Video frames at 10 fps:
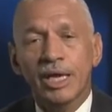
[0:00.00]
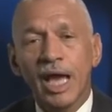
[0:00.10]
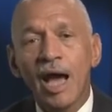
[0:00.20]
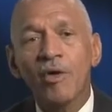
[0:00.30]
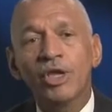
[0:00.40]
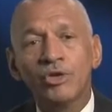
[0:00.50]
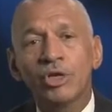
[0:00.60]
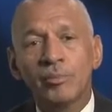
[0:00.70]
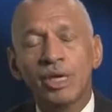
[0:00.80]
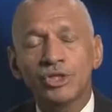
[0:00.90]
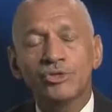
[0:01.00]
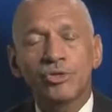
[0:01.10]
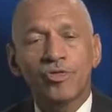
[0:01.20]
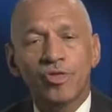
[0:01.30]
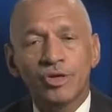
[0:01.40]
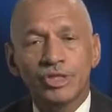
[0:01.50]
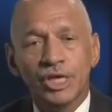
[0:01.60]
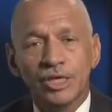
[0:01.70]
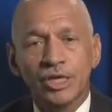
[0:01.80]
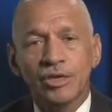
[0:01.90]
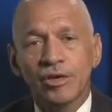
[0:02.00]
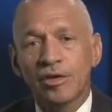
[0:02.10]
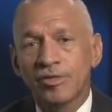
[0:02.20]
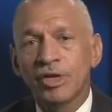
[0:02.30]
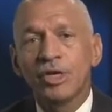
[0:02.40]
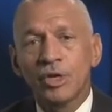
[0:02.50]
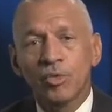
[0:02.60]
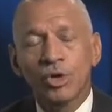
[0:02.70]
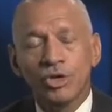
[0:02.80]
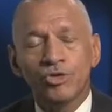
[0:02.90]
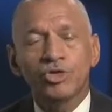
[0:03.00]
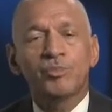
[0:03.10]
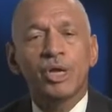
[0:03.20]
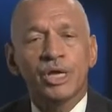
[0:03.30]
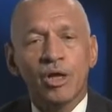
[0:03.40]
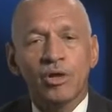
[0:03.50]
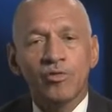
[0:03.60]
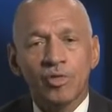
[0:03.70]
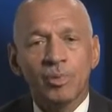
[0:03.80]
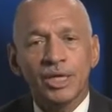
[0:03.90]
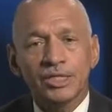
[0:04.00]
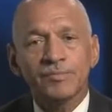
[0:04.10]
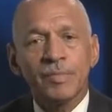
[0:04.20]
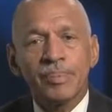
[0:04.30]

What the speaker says: How are you going to make sure that they're taken care of when you're spread all over the place?